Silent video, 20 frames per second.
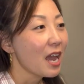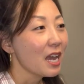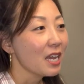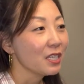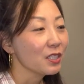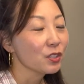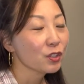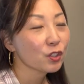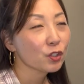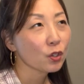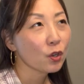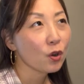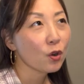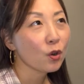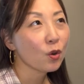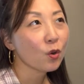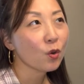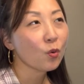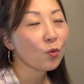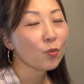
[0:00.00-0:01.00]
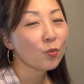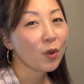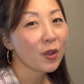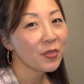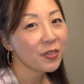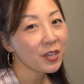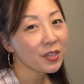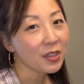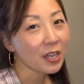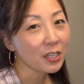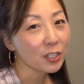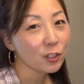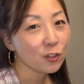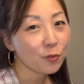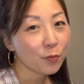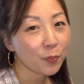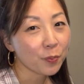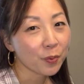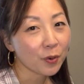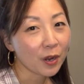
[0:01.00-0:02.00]
And so one thing that
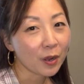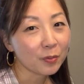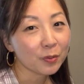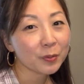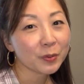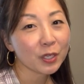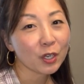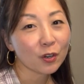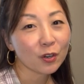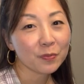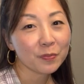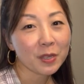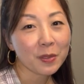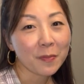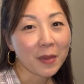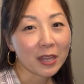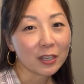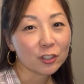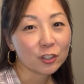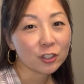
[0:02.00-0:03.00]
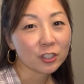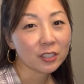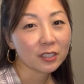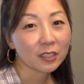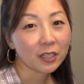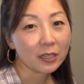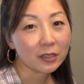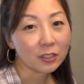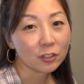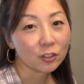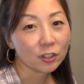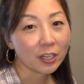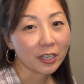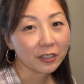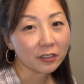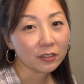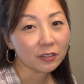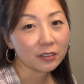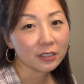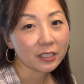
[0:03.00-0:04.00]
you've probably heard me mention on the
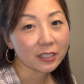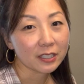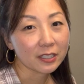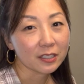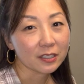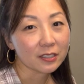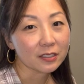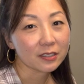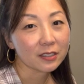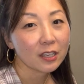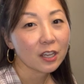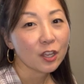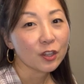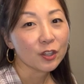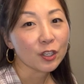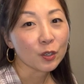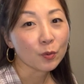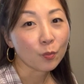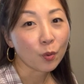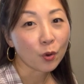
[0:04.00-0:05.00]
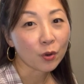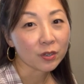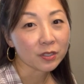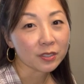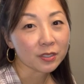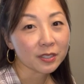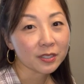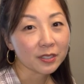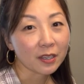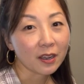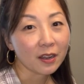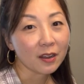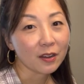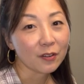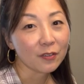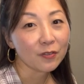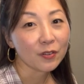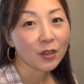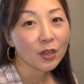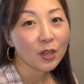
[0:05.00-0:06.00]
channel is the importance
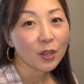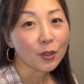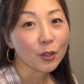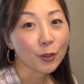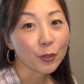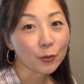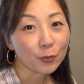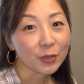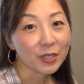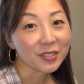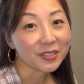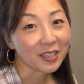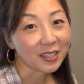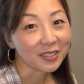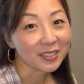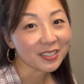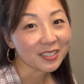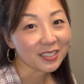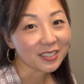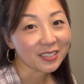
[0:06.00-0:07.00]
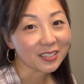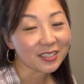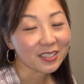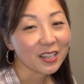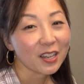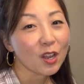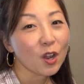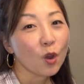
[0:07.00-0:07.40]
of the three senses